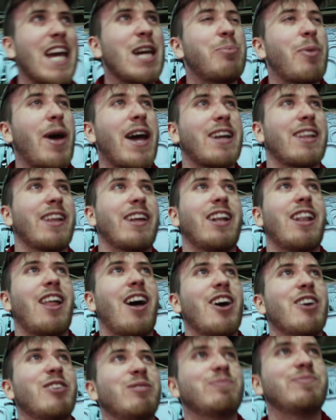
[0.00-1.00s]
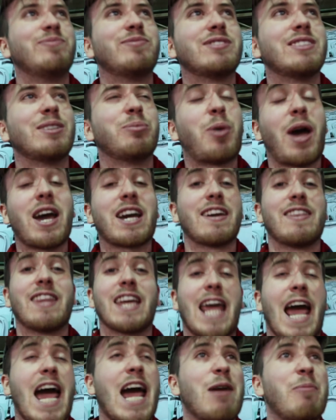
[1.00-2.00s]
lead back, let alone back in
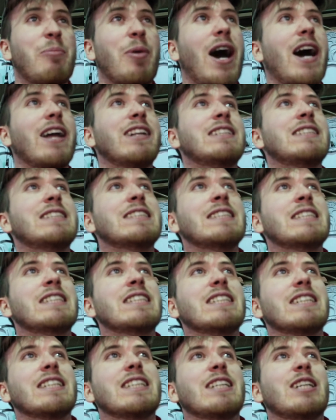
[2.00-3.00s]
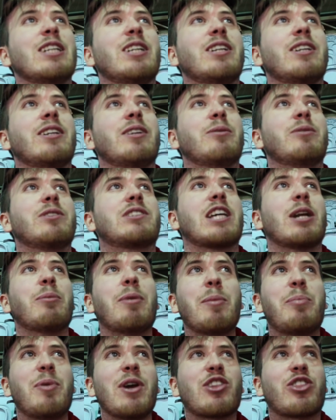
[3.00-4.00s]
the game. But it's
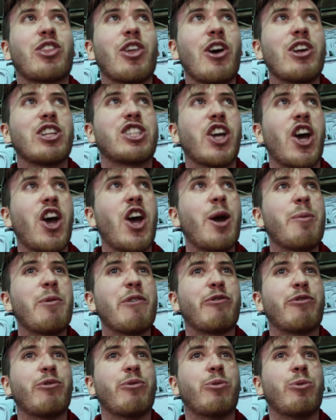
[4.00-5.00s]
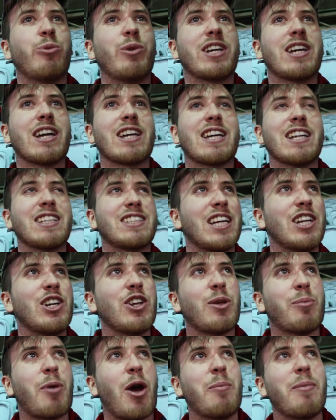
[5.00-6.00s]
going to be a big third term if we can
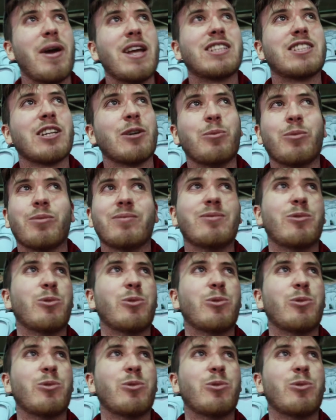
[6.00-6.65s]
continue the momentum.